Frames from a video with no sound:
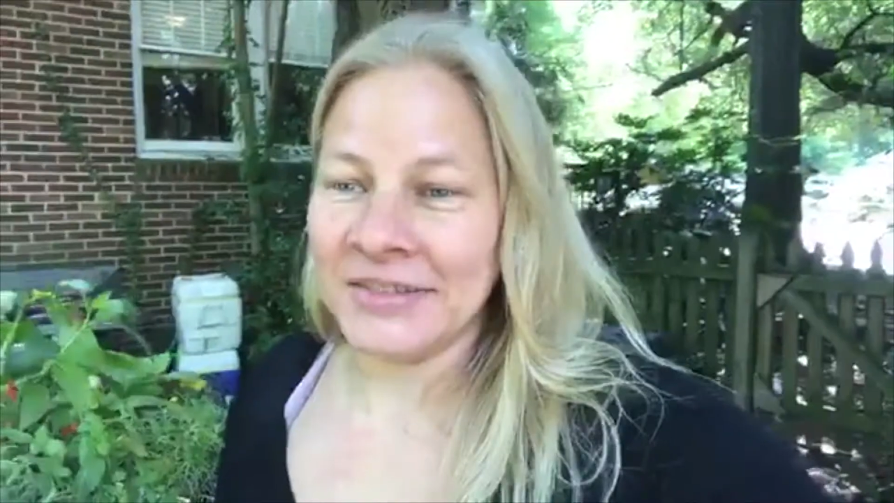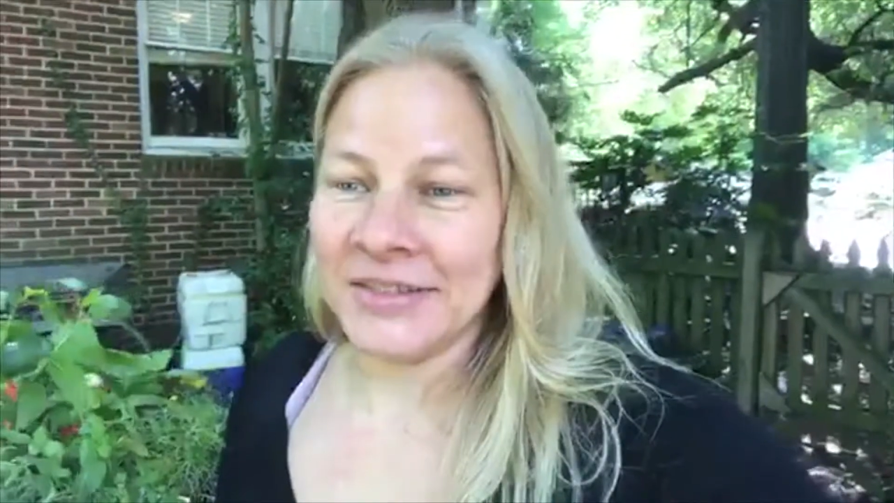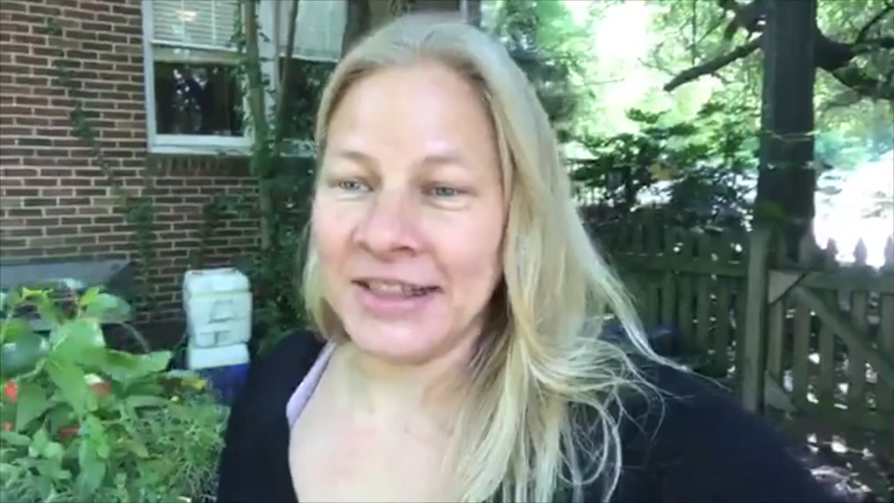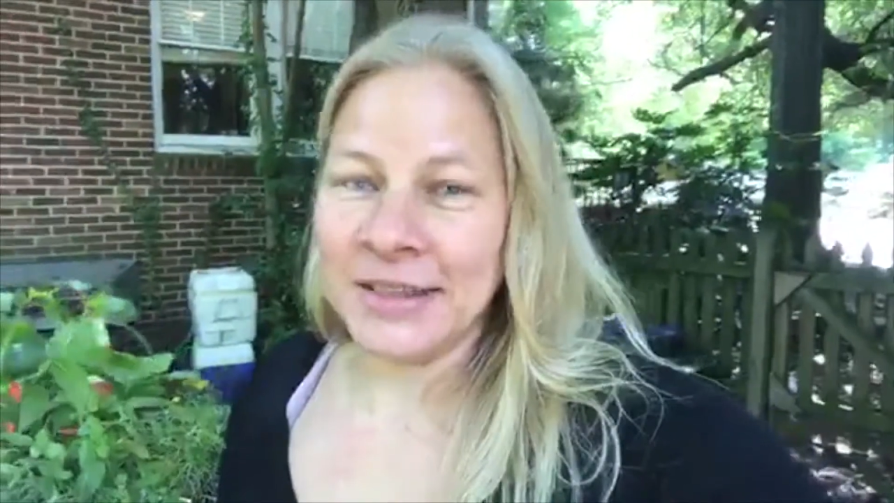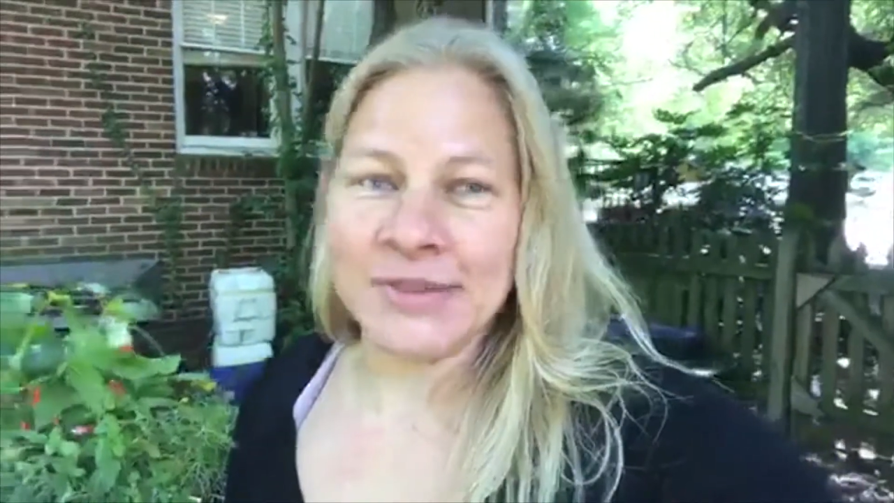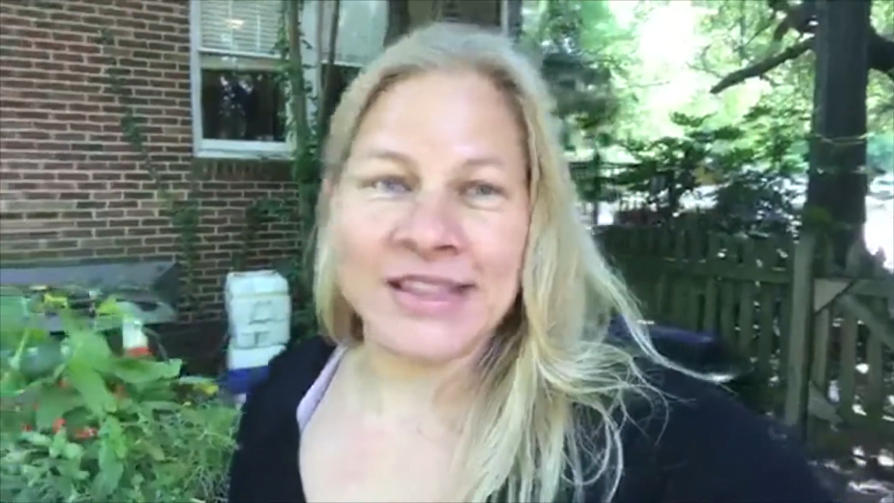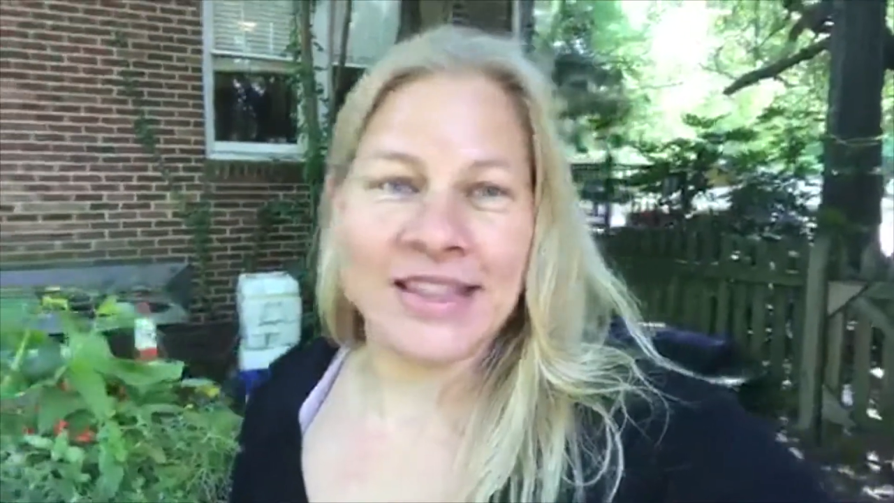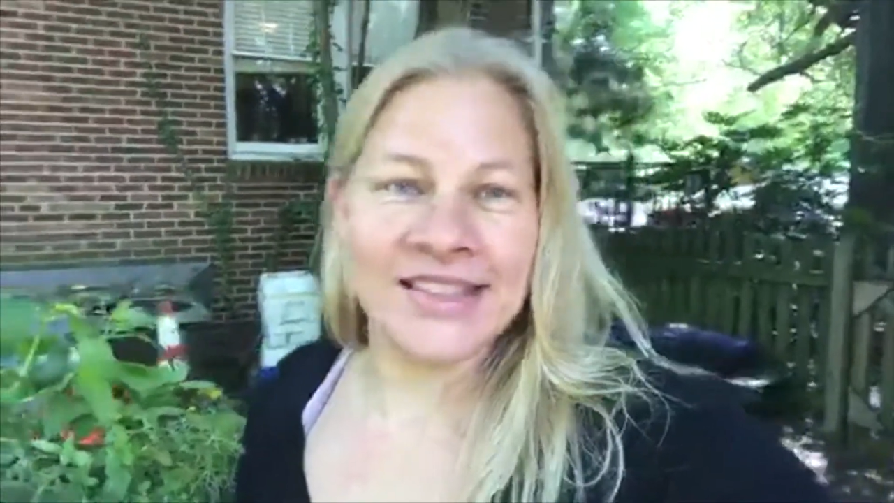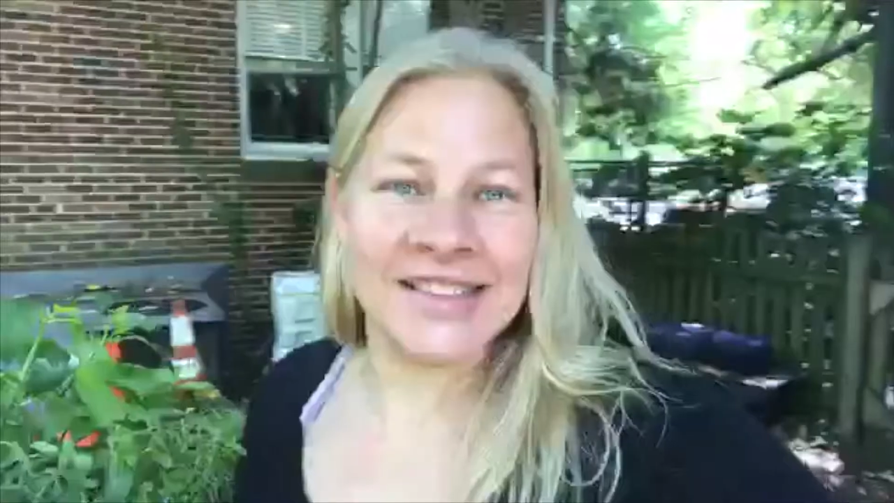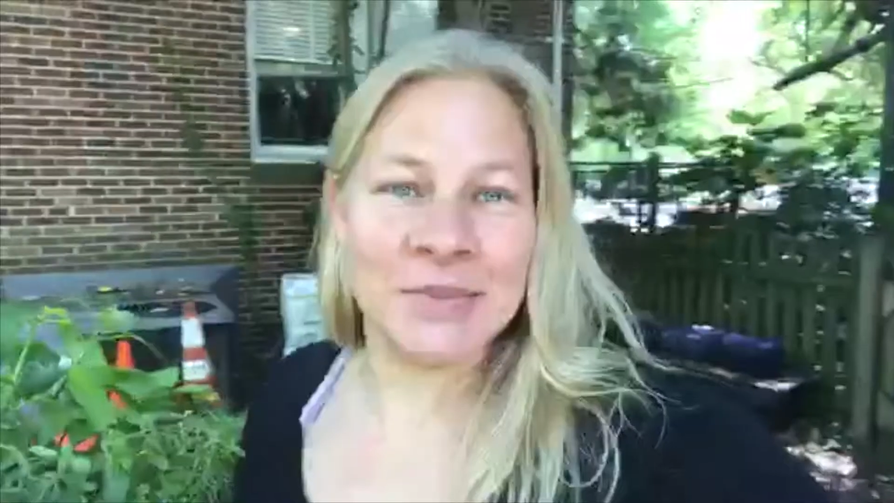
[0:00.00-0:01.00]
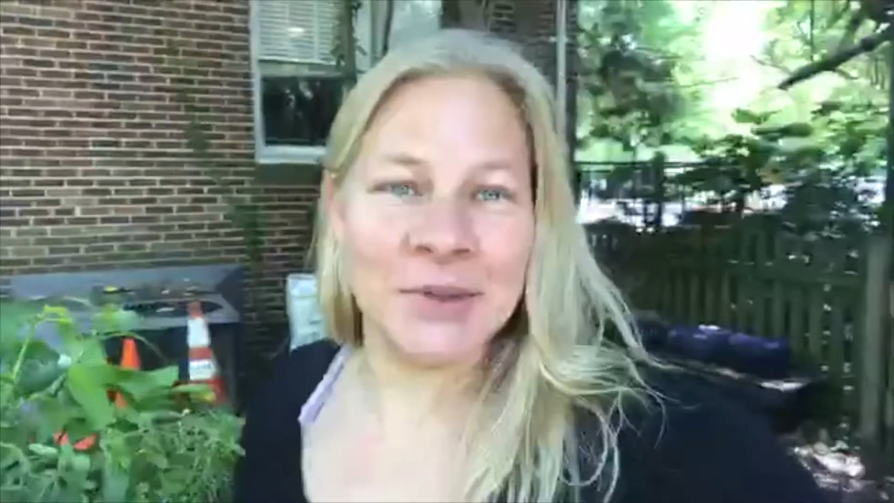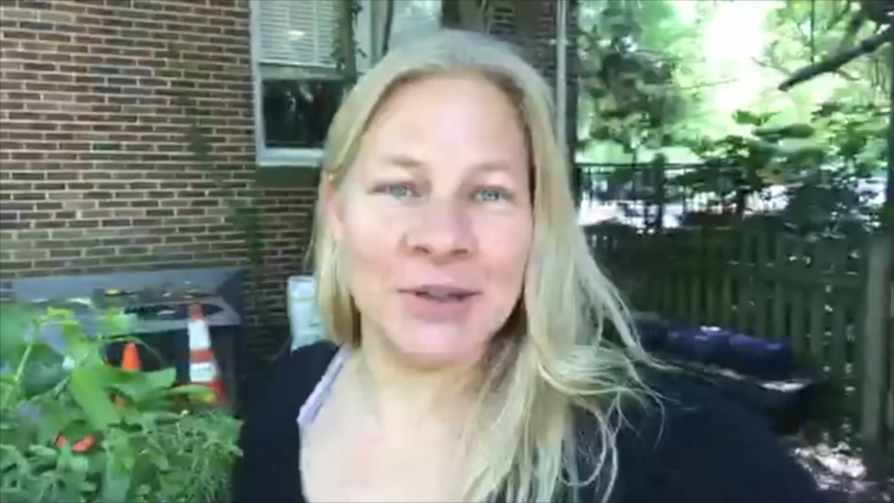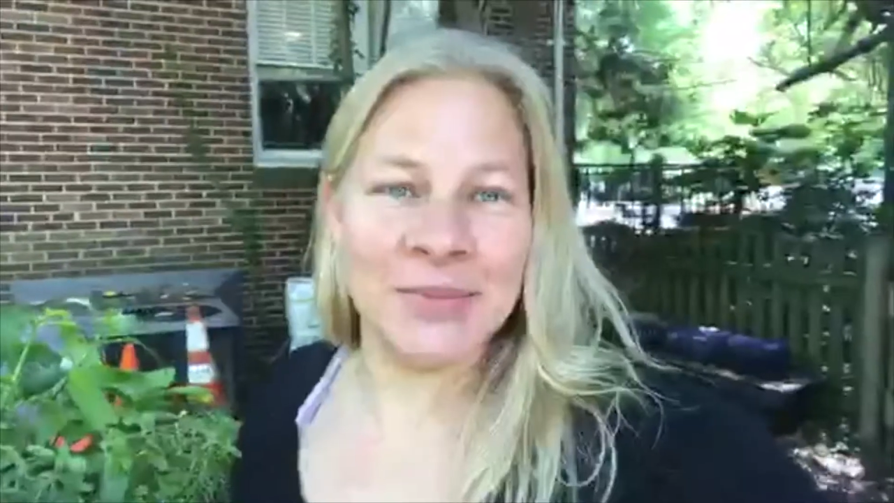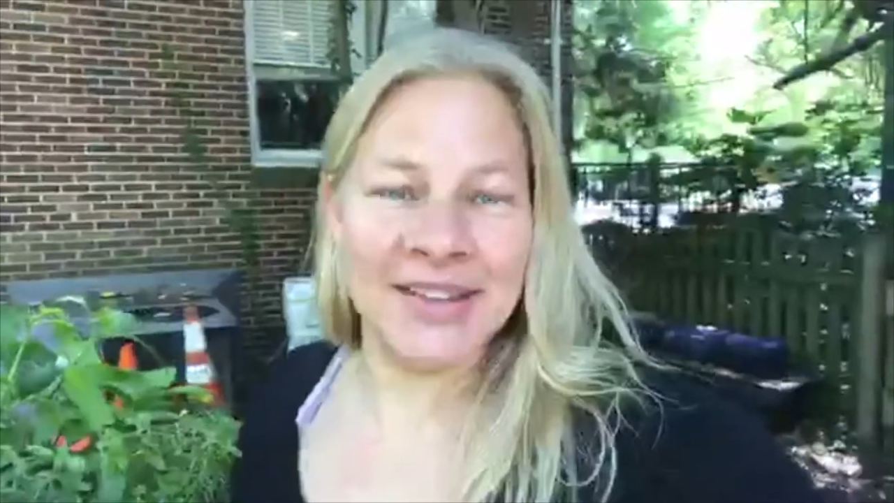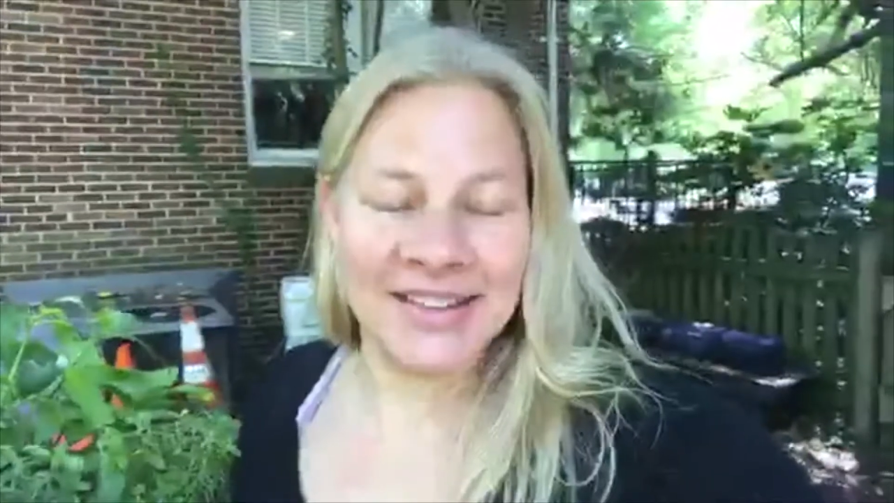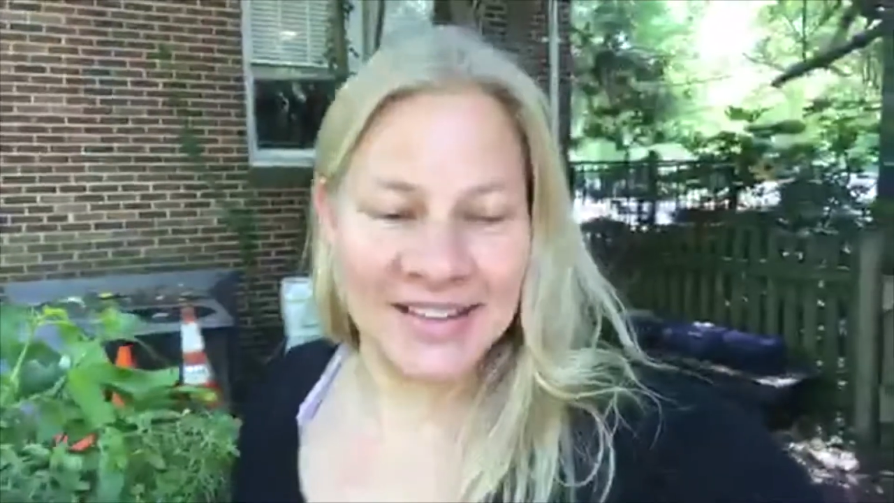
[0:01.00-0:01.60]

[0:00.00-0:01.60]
lamp science experiment,